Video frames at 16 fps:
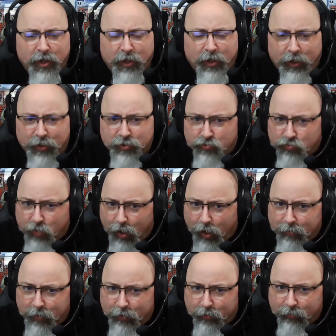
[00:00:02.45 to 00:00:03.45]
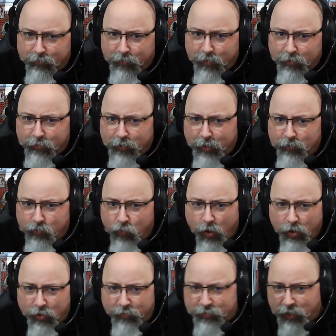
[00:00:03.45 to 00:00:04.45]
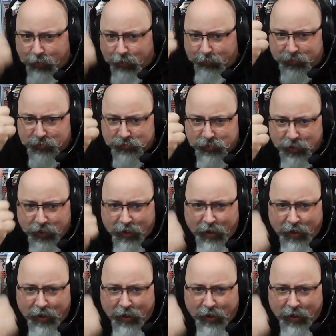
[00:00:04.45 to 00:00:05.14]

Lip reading: It's Rob here from the Great Wall of Comics,